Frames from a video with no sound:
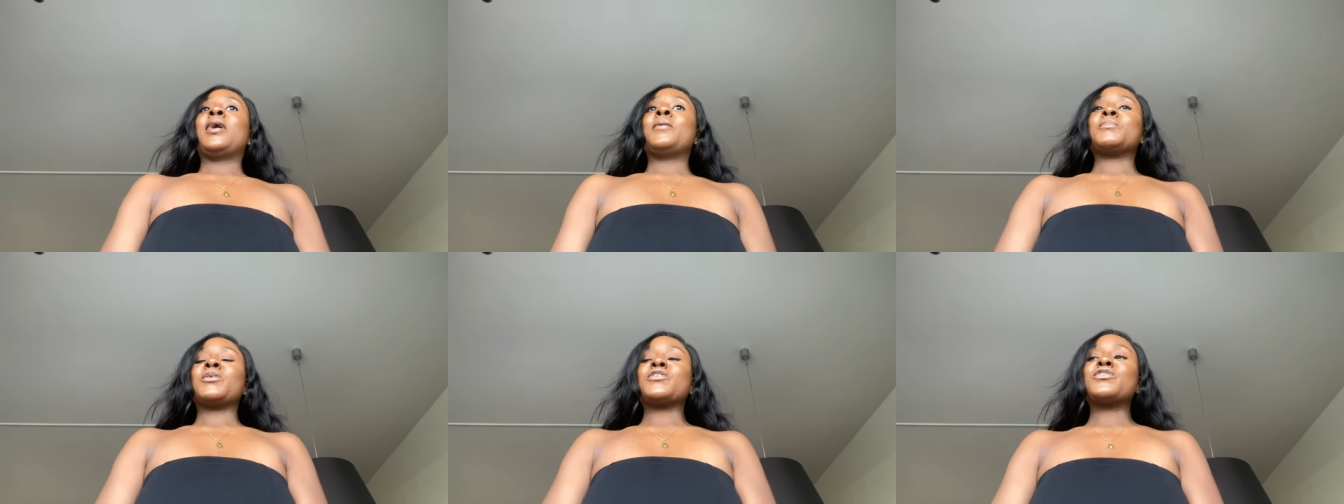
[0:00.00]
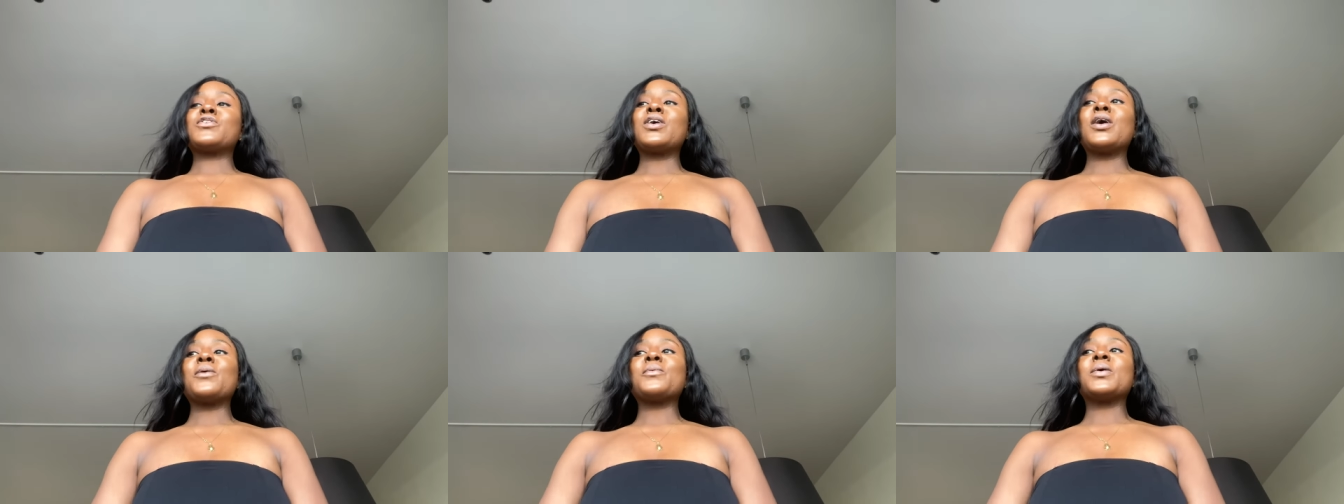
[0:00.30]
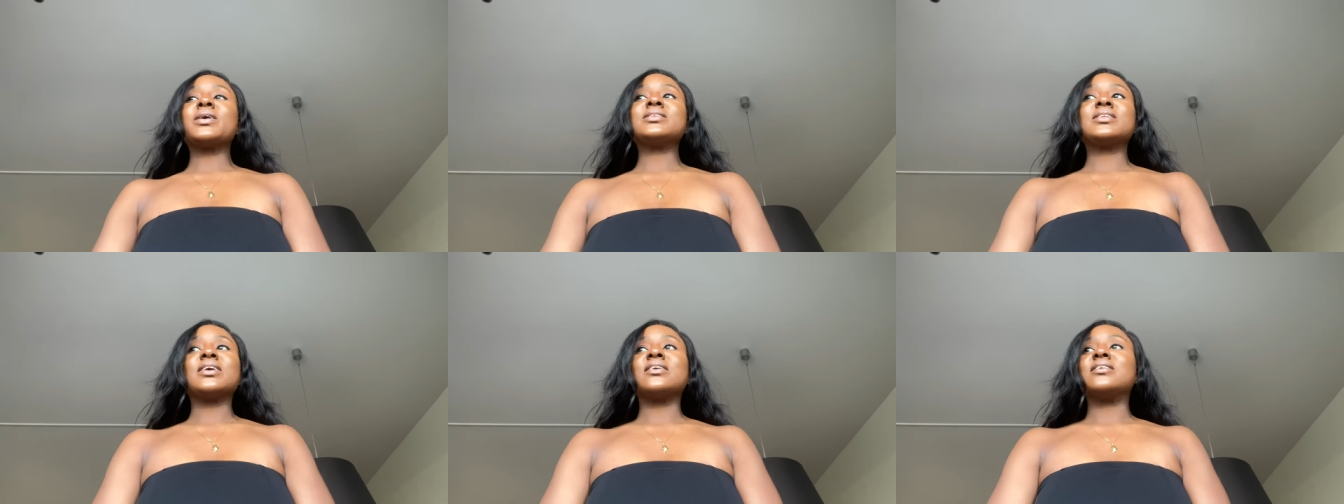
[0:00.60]
before I
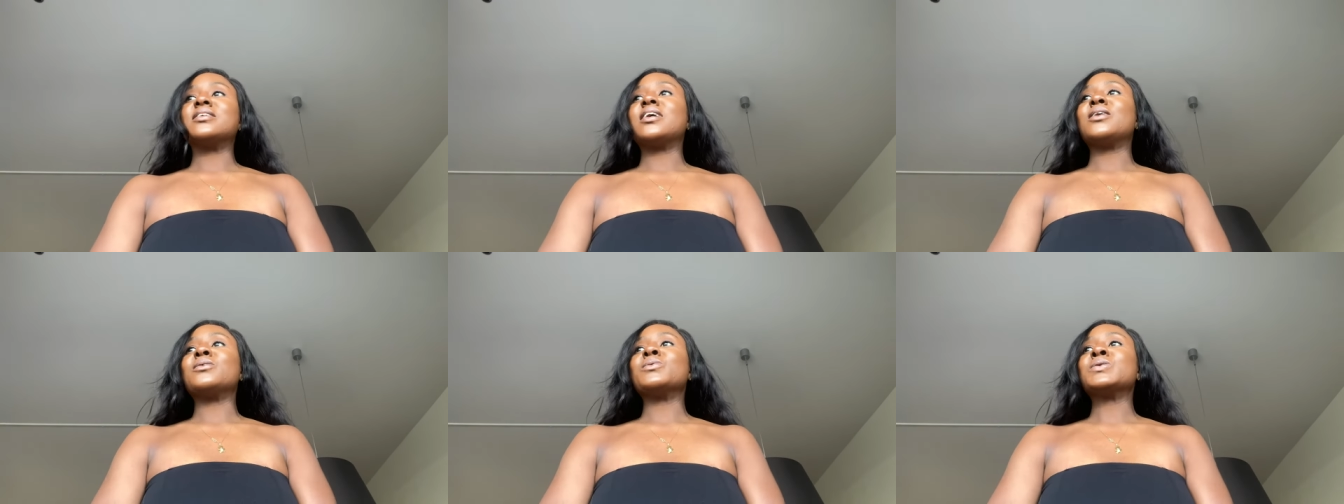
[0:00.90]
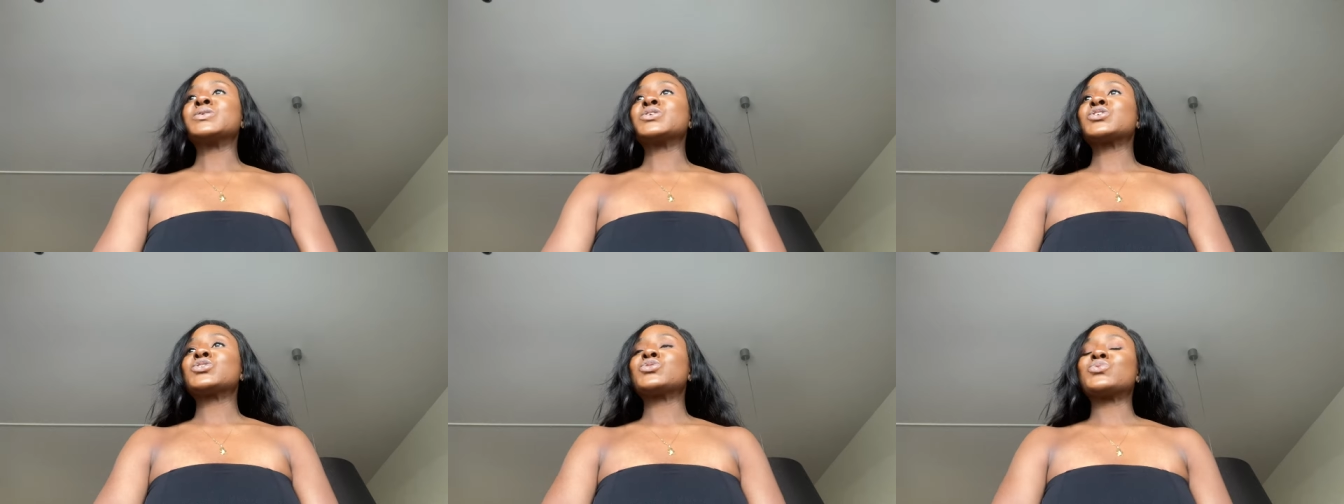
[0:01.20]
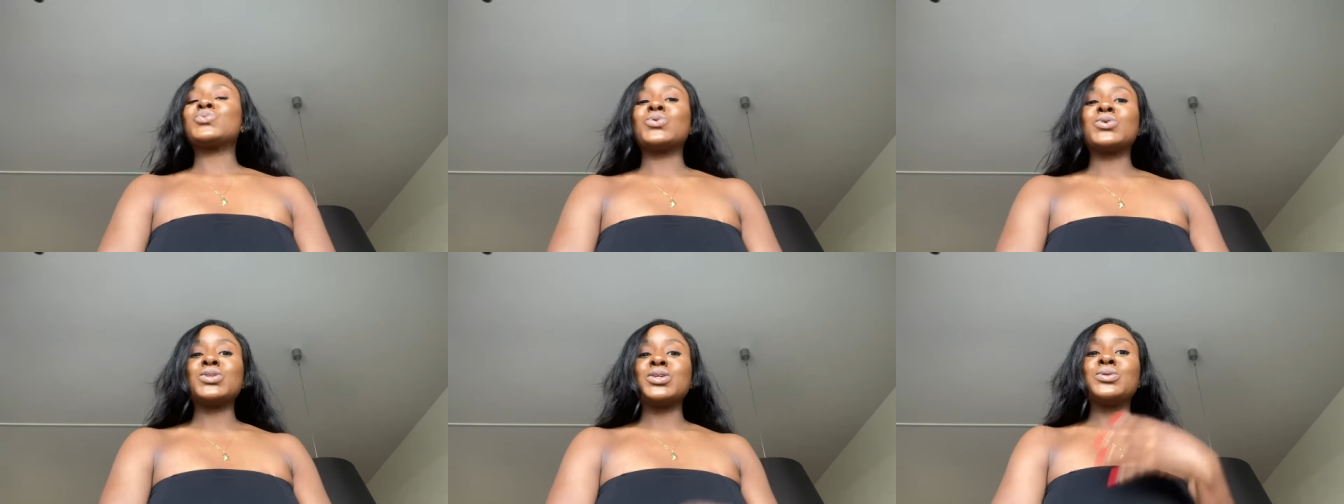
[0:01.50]
went down, I was just
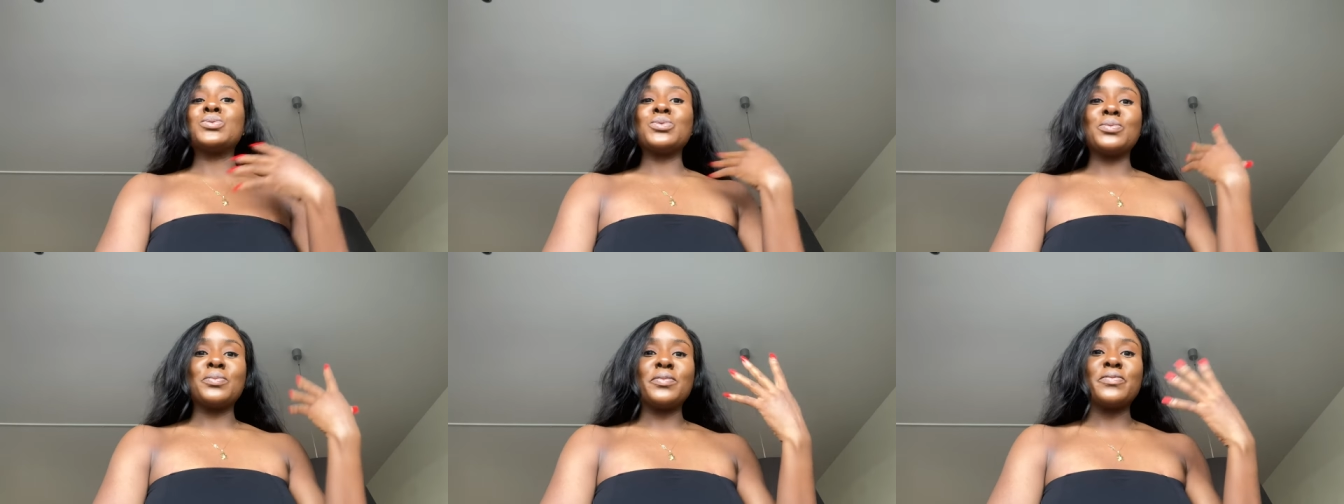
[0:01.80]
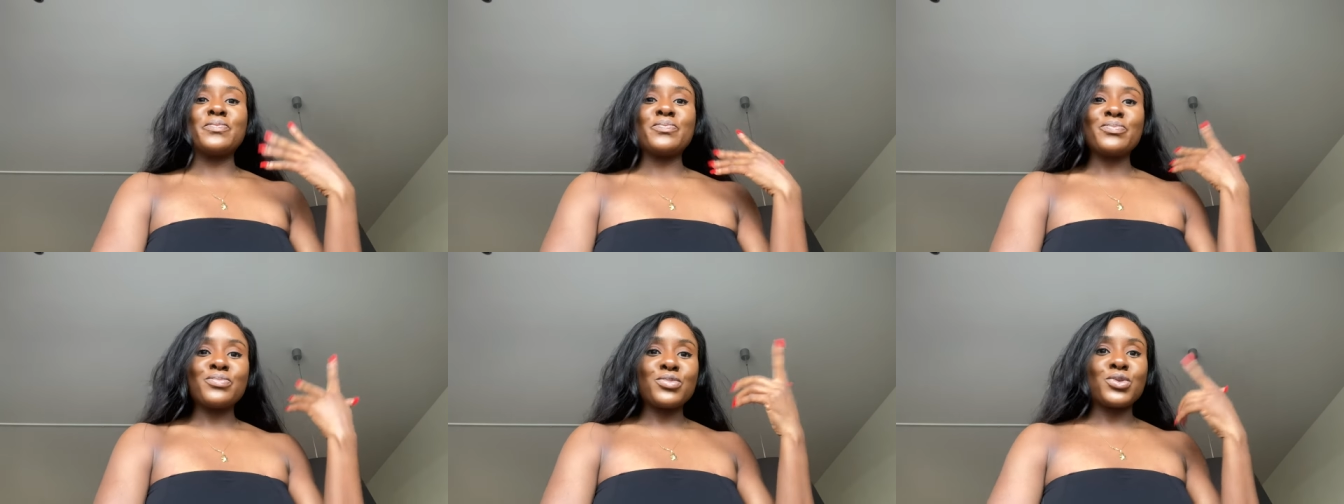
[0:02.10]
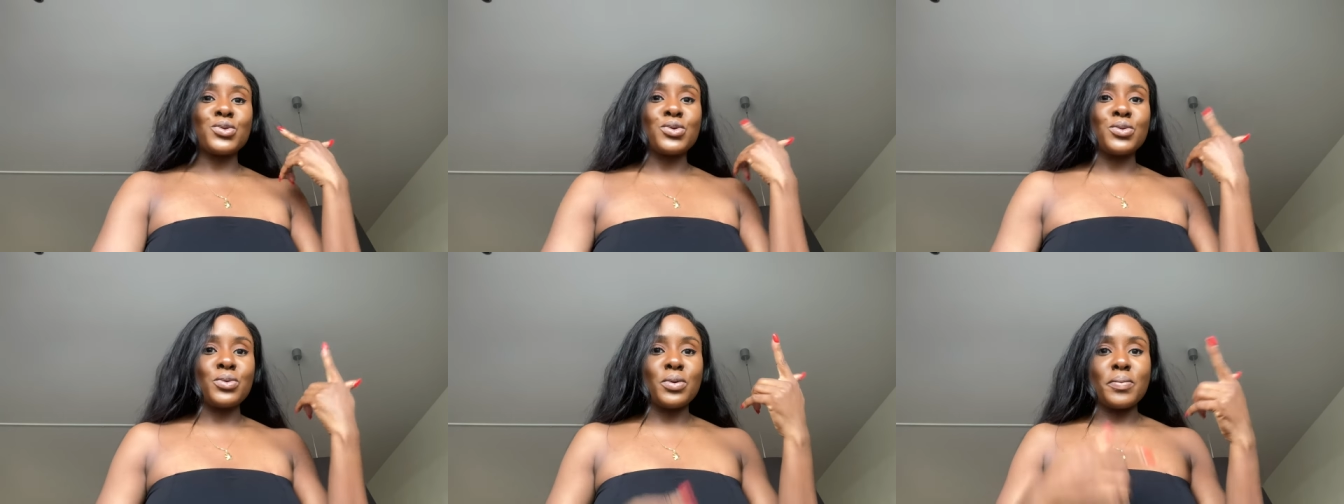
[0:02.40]
running
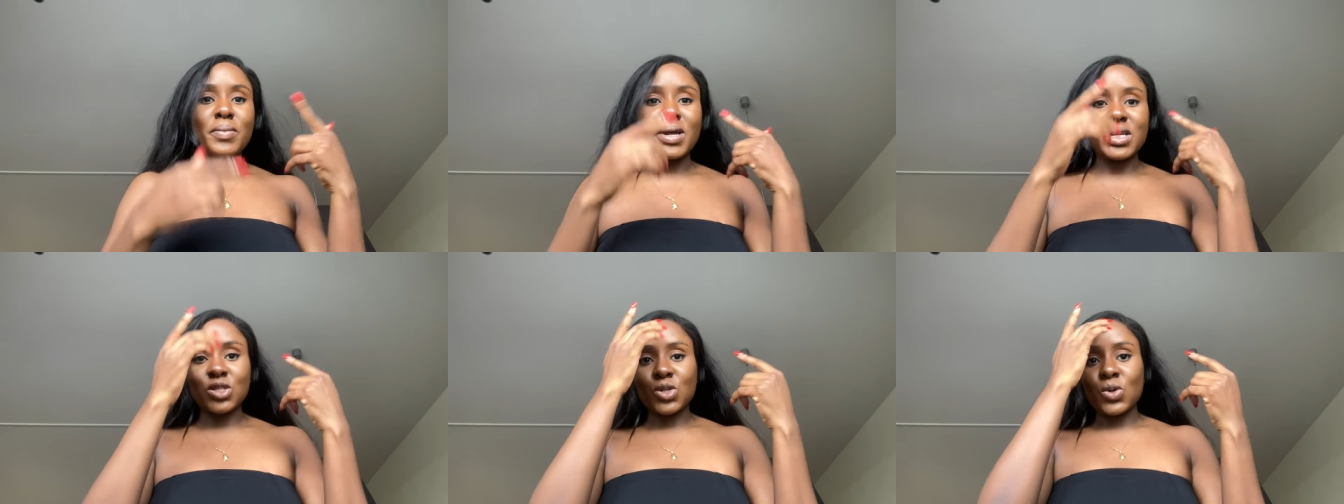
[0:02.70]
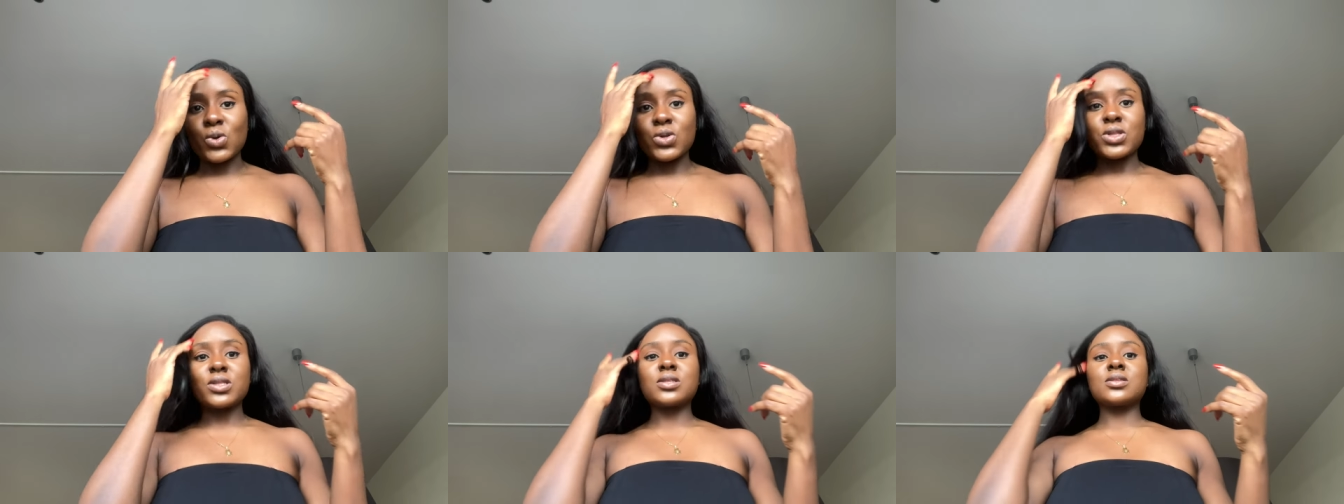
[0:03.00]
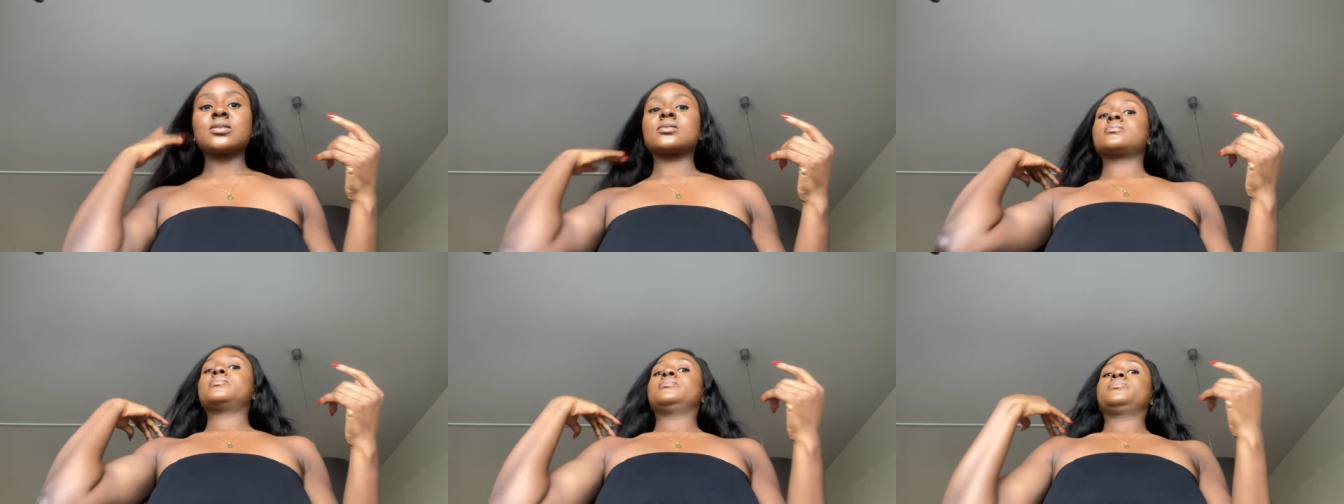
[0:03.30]
through with my
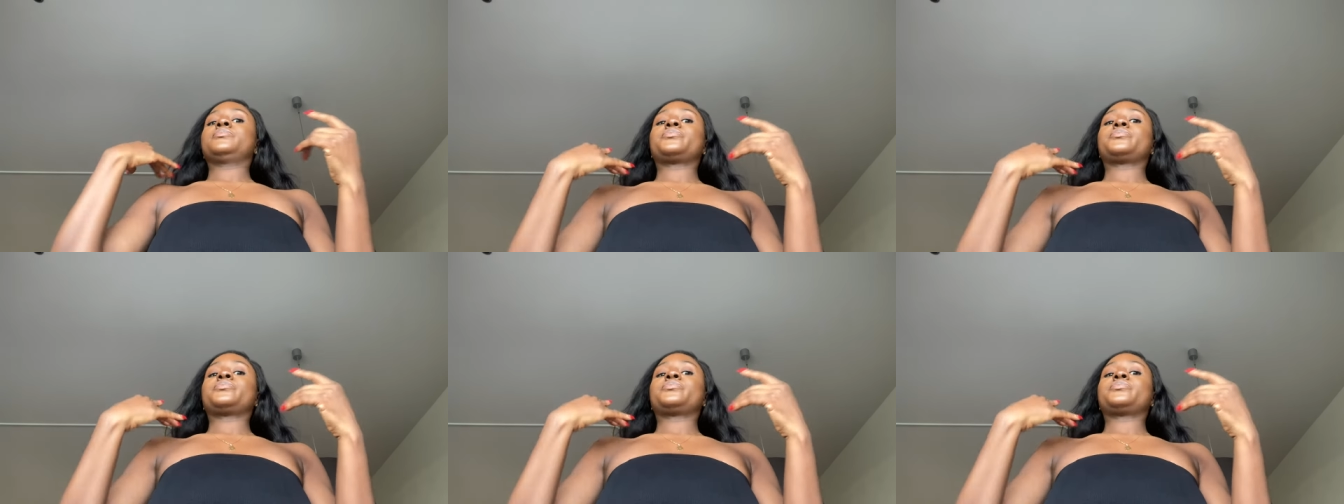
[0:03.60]
thoughts.